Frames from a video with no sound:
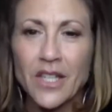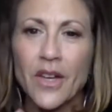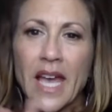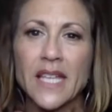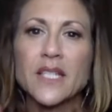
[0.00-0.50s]

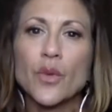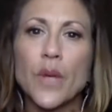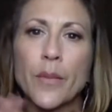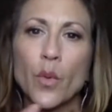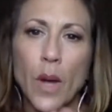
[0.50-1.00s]
Okay, so
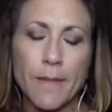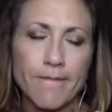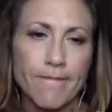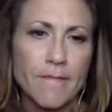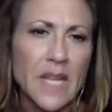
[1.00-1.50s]
number 1,
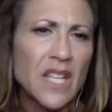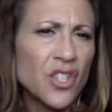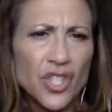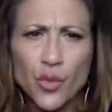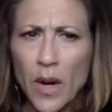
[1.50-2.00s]
and you
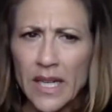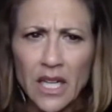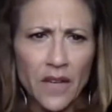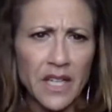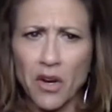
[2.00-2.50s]
just write it
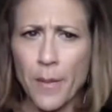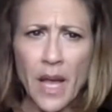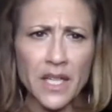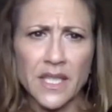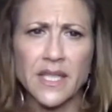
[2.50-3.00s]
on there. I'm
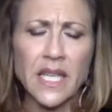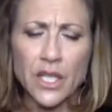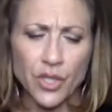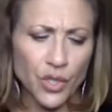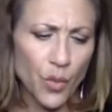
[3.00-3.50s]
not going to see it.
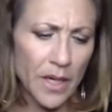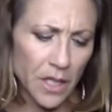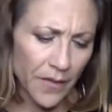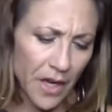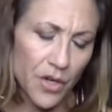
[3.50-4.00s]
Just write it on there.